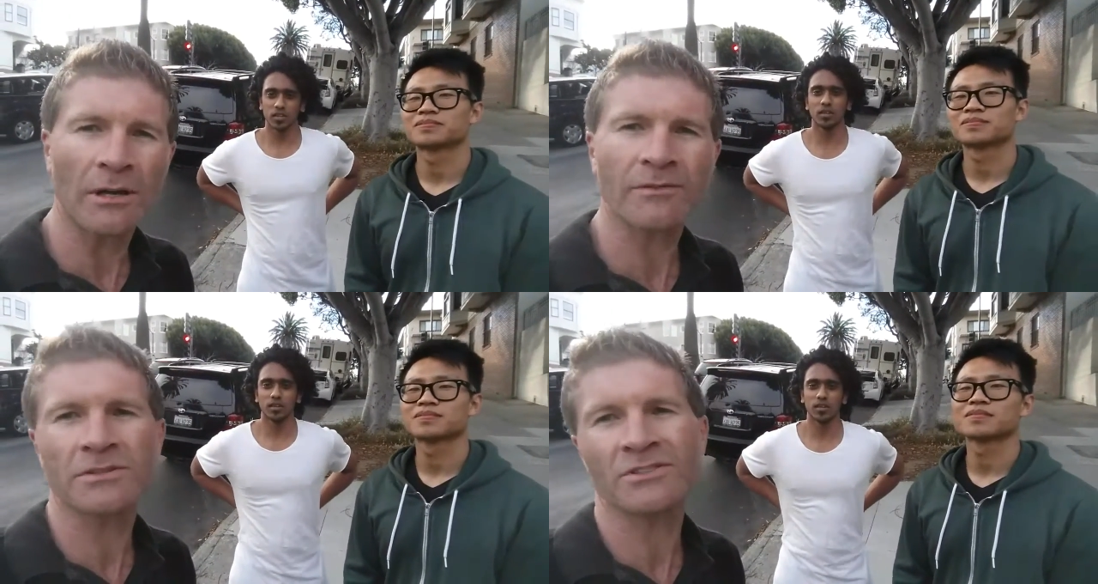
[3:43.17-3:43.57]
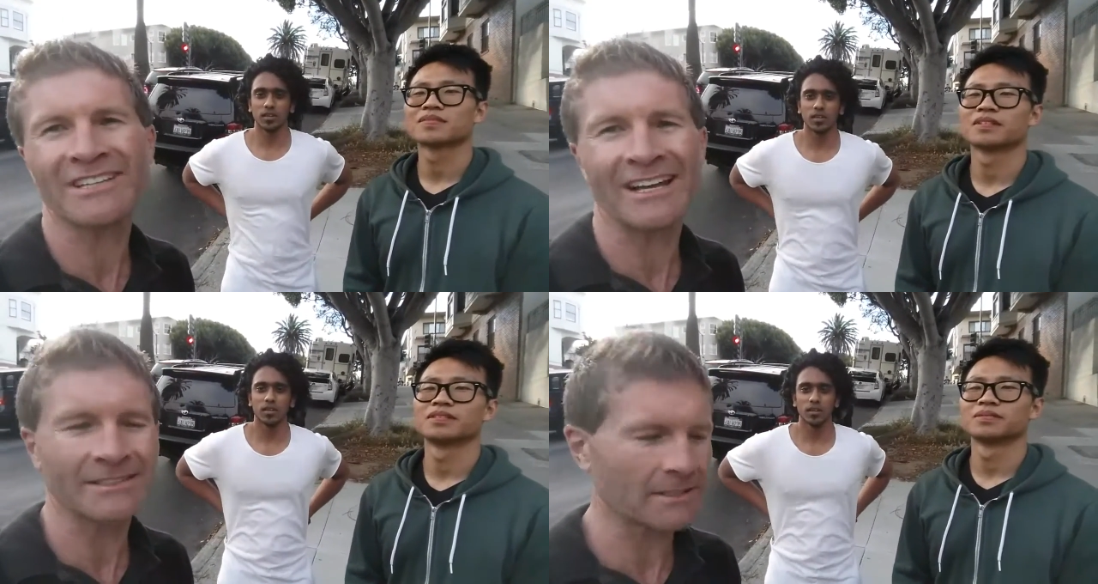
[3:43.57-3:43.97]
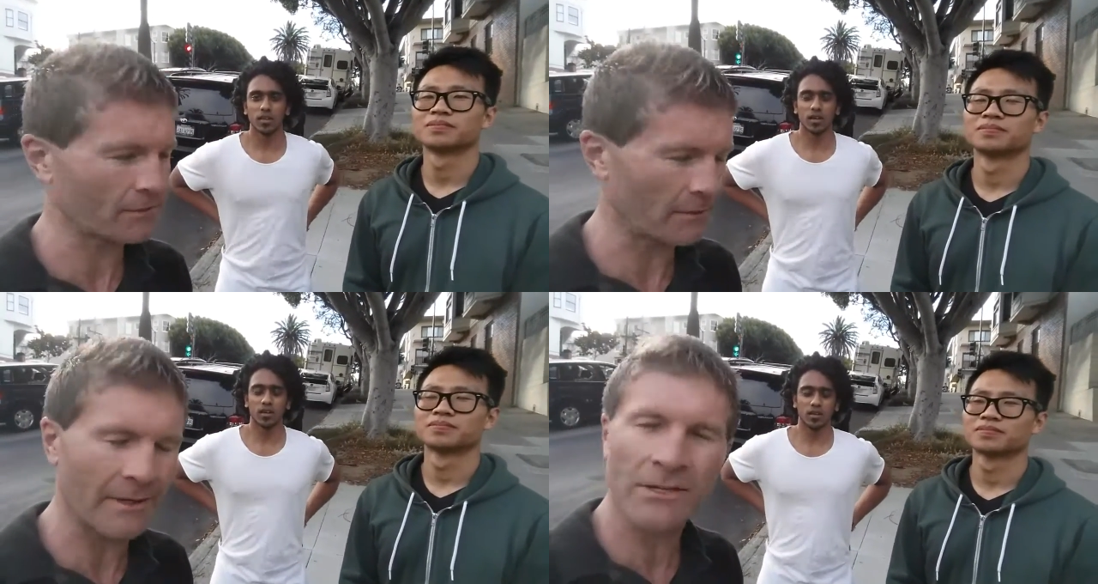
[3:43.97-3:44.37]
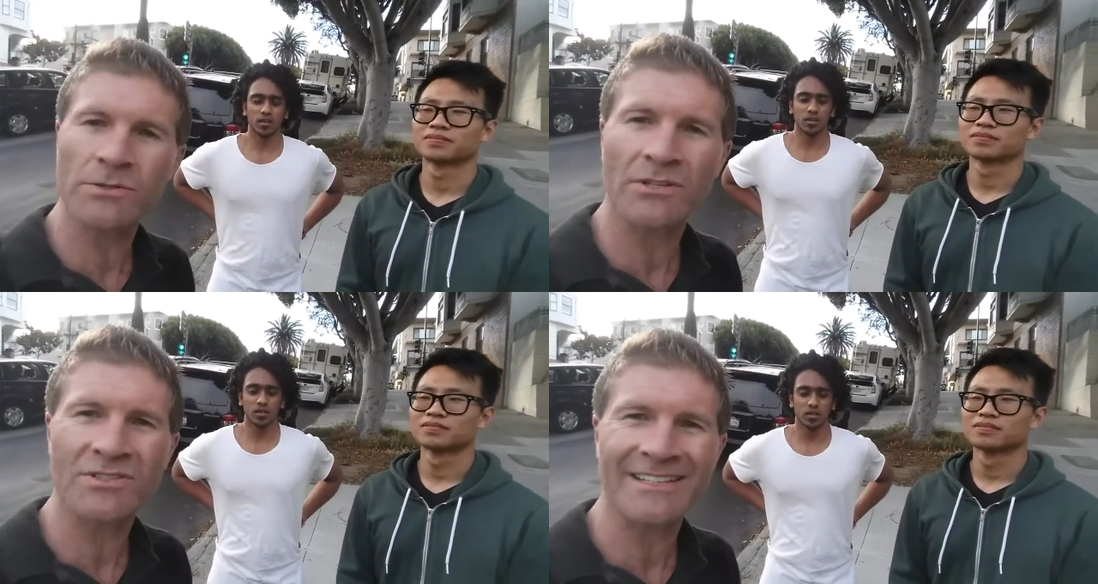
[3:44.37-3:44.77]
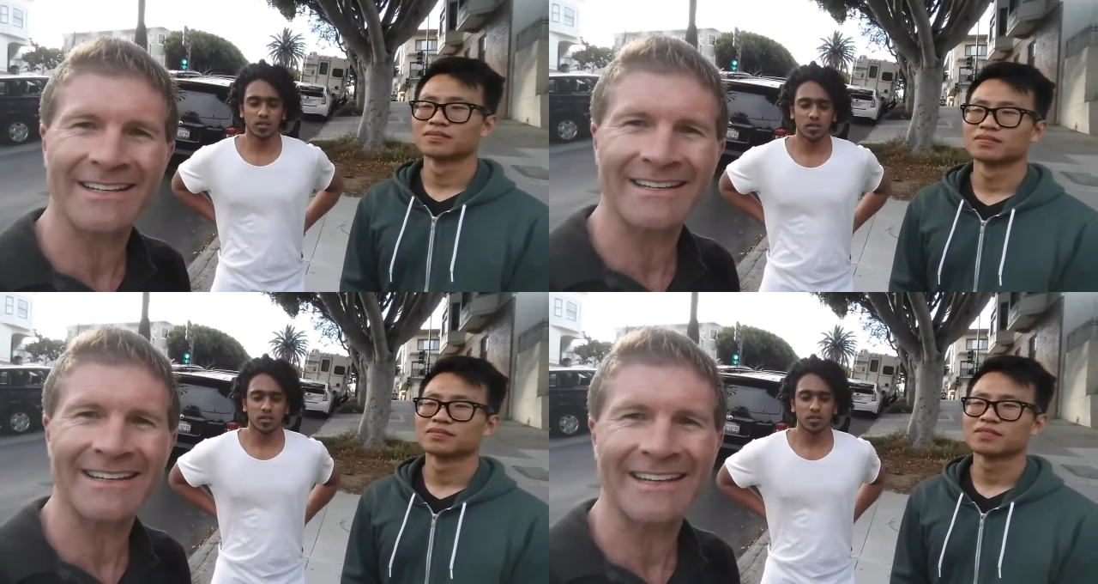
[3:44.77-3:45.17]
Speaker 1: comfort zone challenges yeah. for anybody who's
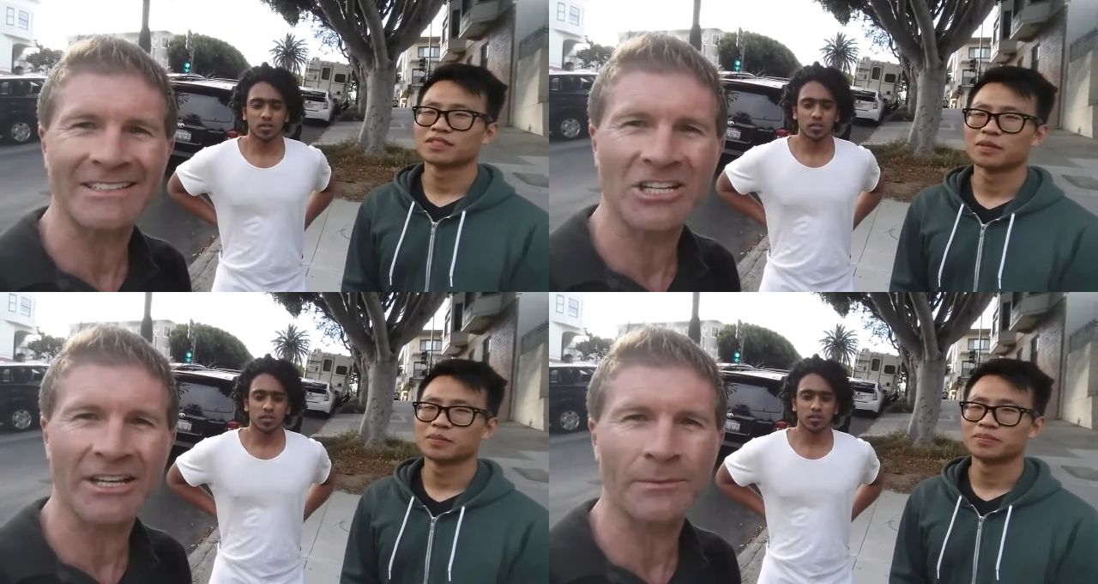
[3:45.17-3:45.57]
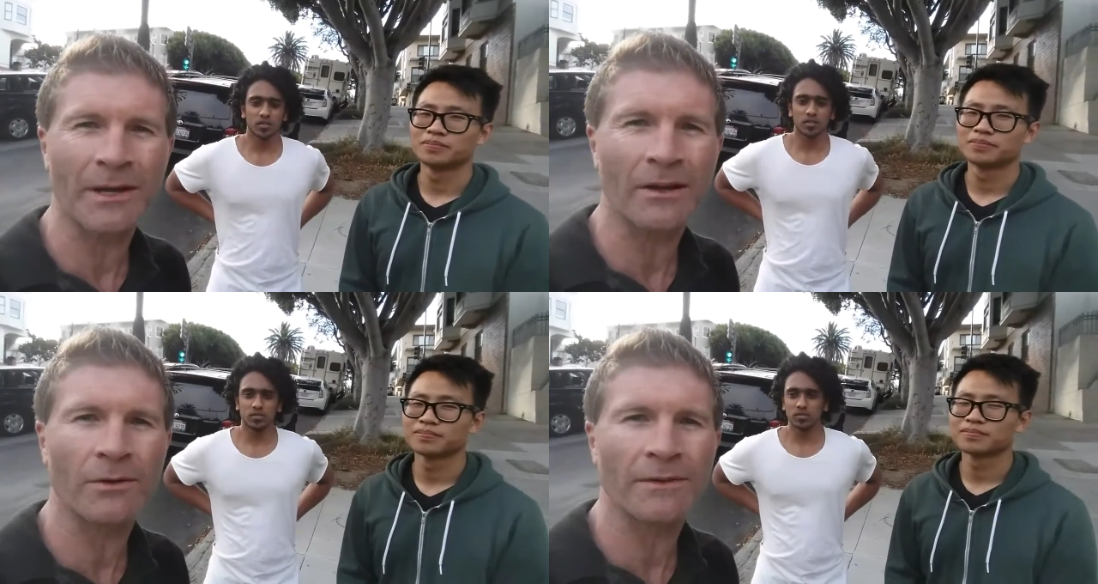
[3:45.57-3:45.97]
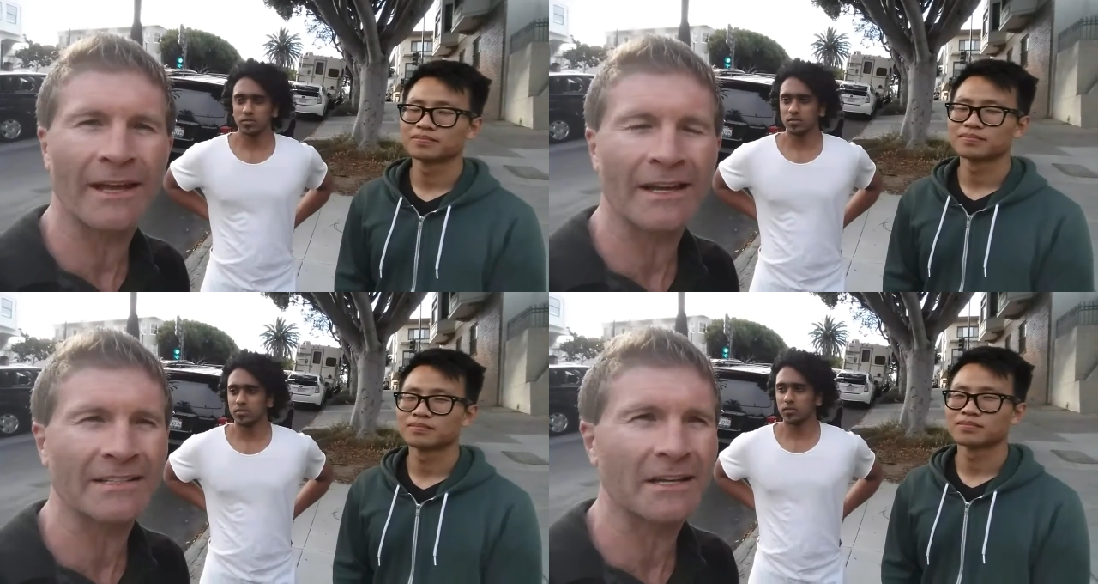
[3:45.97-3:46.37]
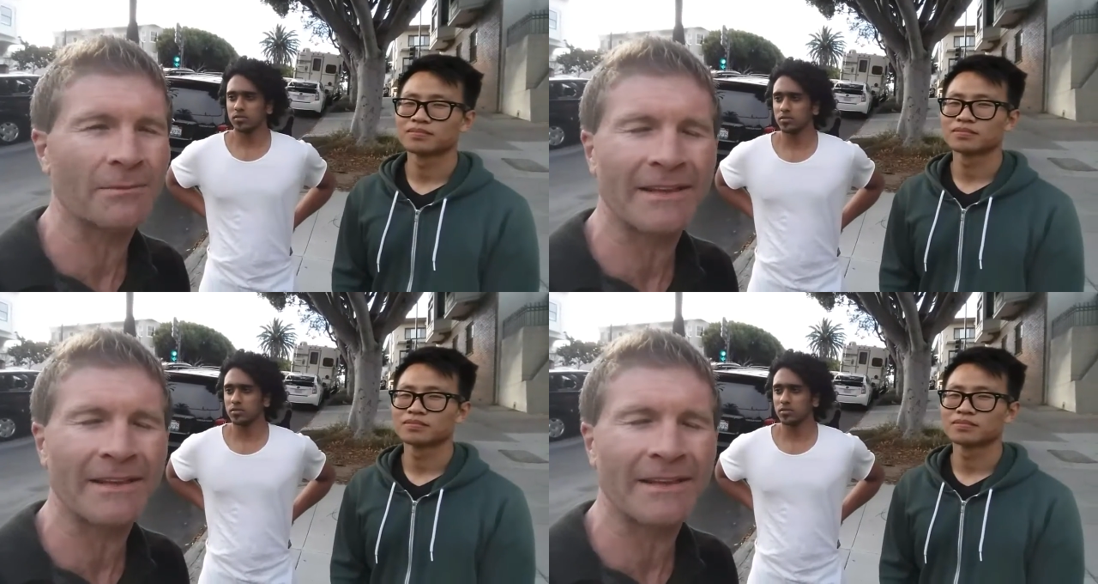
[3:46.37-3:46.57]
interested in, in checking them out. That because I